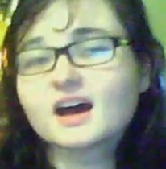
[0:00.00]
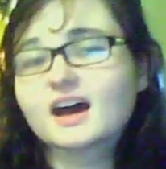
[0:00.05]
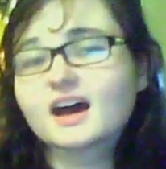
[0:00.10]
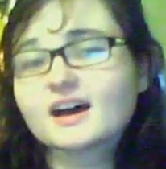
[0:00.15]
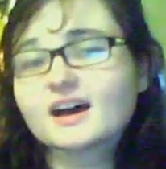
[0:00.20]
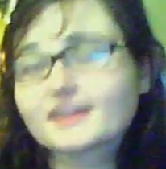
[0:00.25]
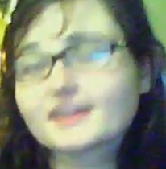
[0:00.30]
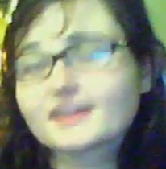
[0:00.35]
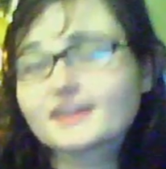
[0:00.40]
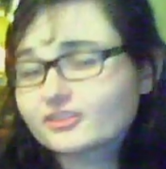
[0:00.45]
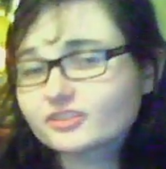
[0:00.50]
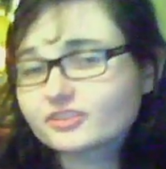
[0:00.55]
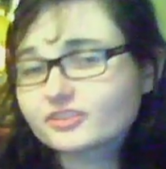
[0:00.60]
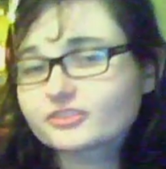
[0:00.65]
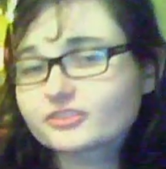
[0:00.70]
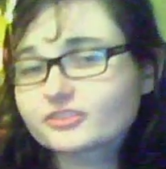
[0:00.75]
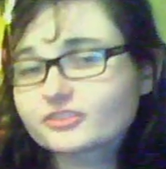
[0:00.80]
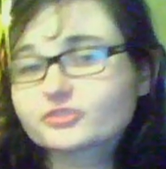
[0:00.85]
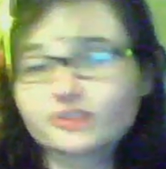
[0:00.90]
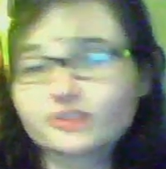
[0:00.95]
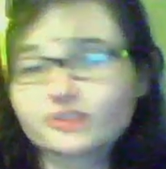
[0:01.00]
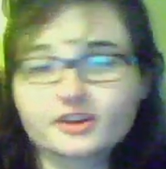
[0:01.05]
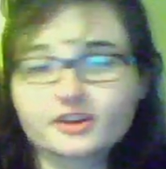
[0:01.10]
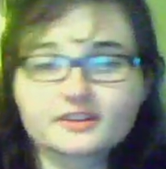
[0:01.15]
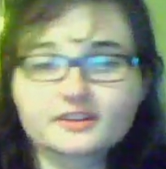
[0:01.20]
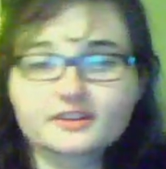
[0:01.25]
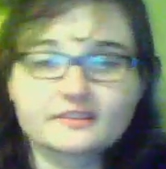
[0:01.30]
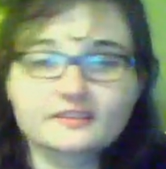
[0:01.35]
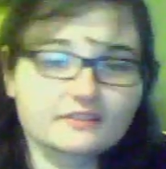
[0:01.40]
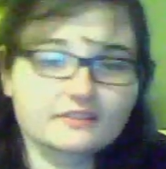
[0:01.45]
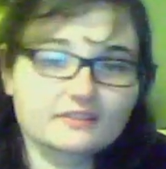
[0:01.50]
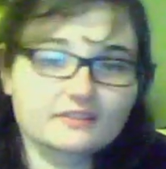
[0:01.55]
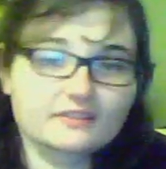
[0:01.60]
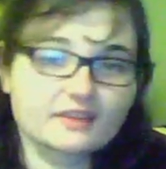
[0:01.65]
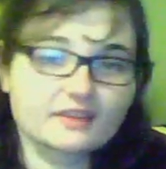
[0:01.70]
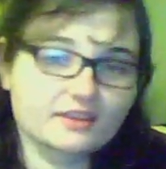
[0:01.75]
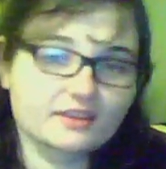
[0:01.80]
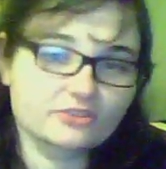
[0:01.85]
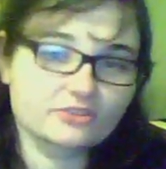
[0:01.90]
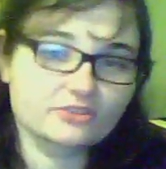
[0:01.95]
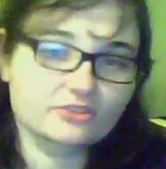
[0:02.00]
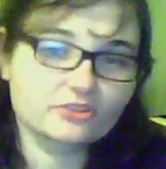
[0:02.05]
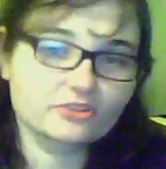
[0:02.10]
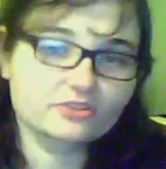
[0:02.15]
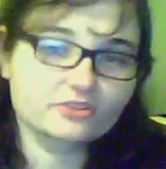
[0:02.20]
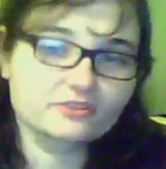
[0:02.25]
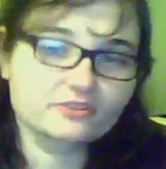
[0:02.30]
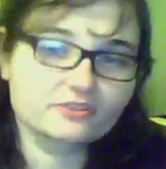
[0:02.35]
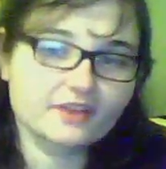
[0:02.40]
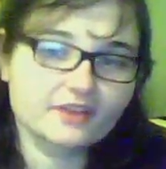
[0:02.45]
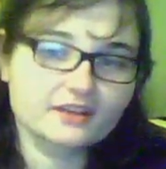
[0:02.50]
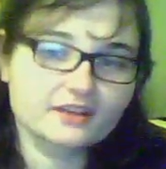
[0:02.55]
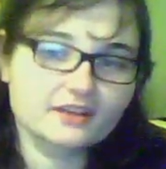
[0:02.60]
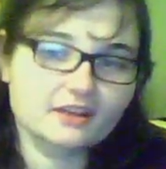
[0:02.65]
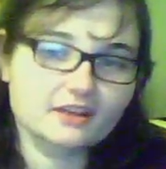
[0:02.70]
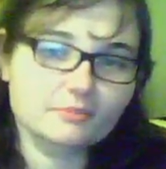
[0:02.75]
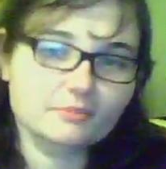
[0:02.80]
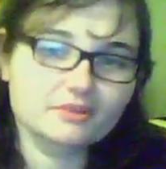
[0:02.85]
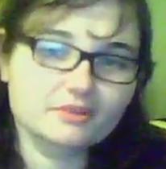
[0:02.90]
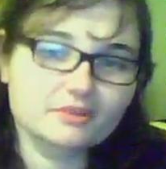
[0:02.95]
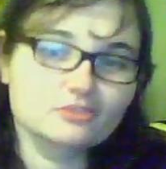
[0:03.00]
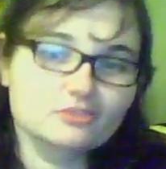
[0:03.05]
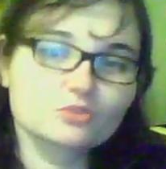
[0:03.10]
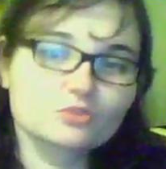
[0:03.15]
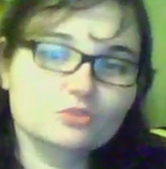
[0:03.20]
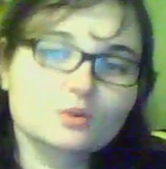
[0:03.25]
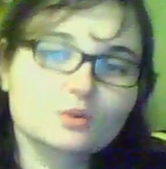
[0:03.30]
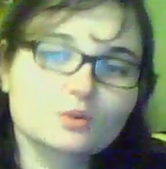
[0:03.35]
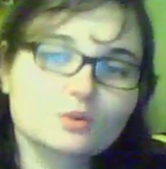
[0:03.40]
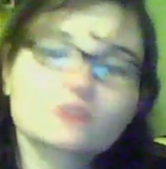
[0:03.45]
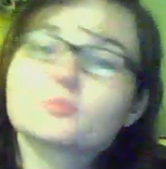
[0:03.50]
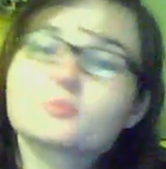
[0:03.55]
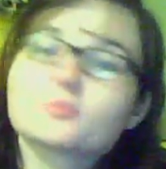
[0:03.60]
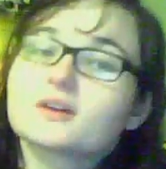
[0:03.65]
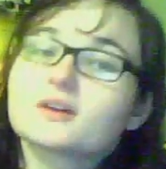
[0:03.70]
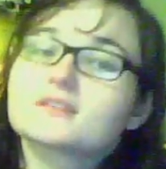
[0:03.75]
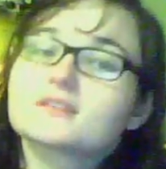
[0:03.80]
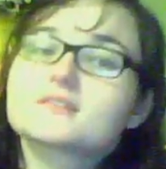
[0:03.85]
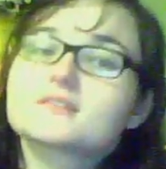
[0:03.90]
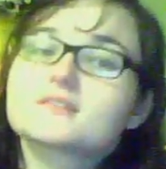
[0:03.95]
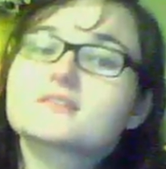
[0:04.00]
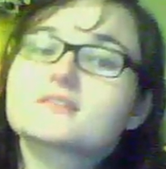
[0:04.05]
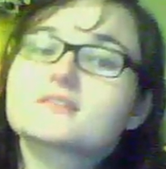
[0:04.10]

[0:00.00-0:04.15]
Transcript: An astrological chart is a circle divided up into 12 parts,